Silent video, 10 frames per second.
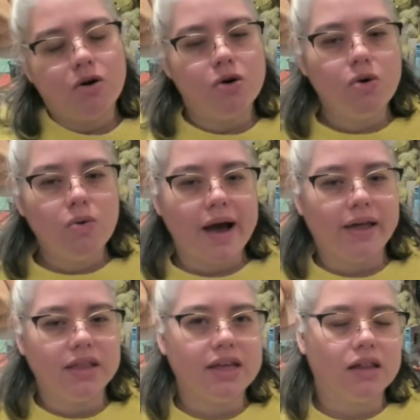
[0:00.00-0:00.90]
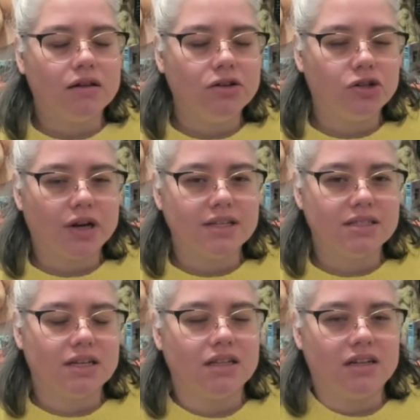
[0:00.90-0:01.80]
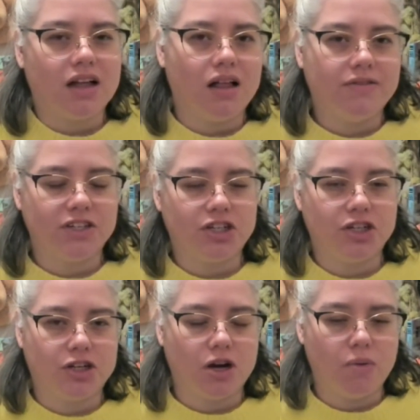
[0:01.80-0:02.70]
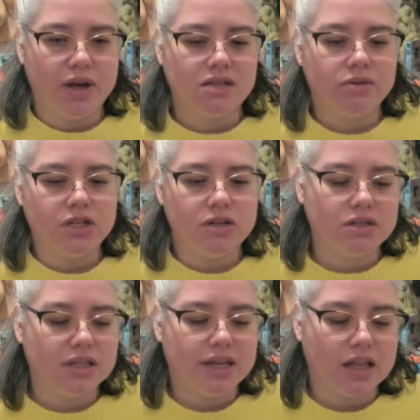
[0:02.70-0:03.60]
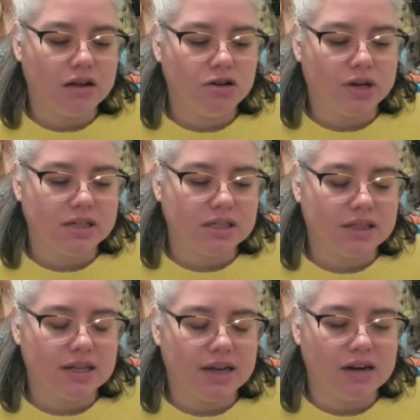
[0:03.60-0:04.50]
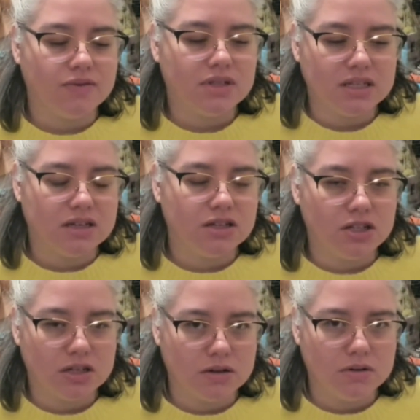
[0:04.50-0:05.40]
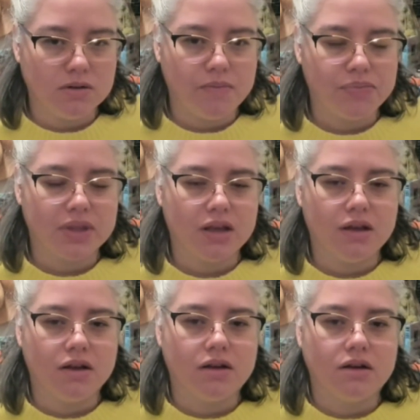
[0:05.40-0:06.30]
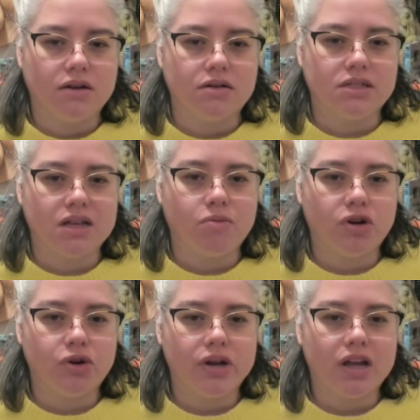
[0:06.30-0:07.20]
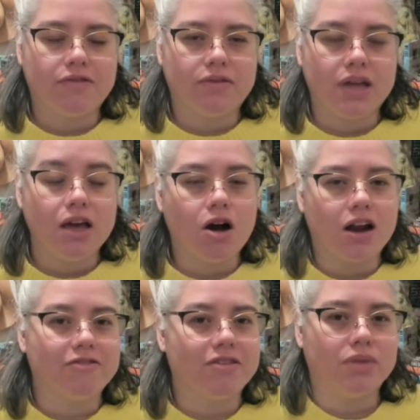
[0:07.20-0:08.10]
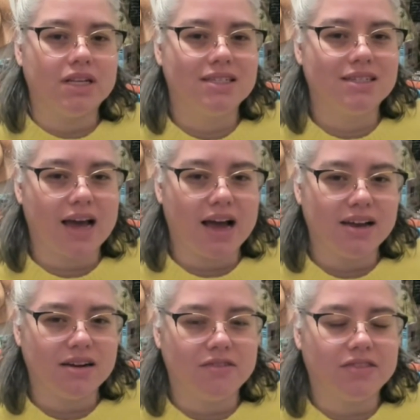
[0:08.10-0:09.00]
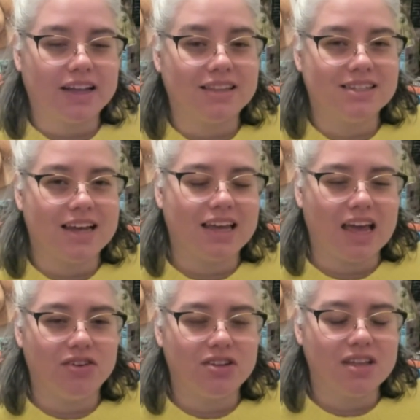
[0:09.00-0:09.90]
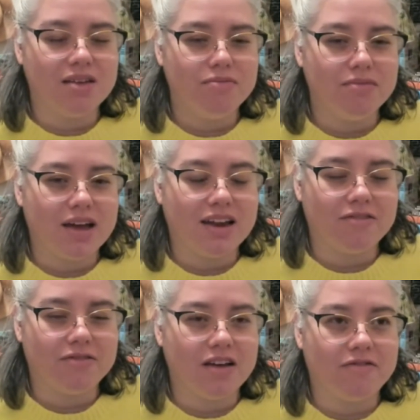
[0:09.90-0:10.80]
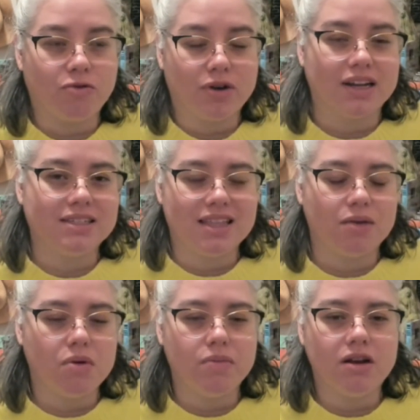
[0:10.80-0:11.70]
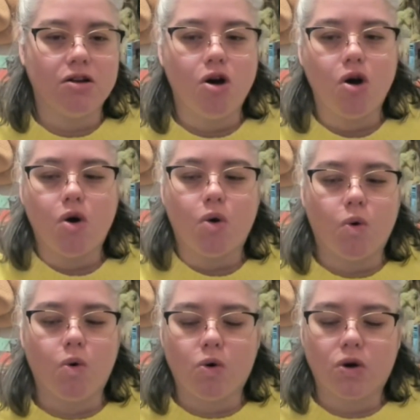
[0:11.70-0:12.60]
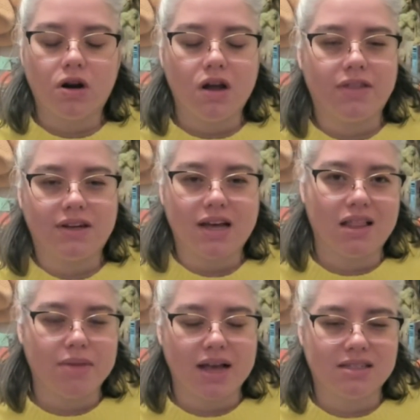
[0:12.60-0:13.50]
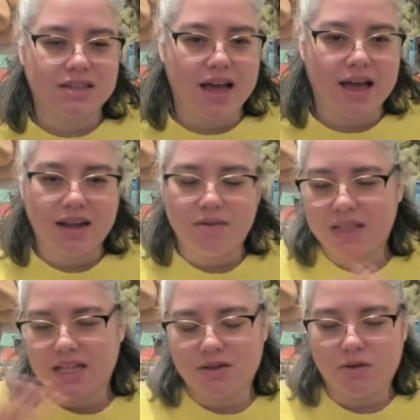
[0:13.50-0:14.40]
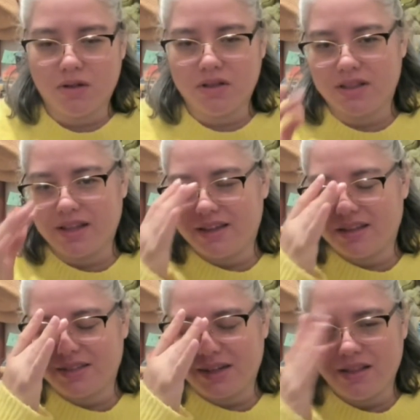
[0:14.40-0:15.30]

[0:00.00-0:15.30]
Who had the yellow dress in the television show? Because we do see the yellow dress at the end of season 2. So I'm wondering if he got it from Lestat, if like Lestat gave it to them, and if we're gonna see that moment, or if the Telemasca had it. But that's a whole other thing. That's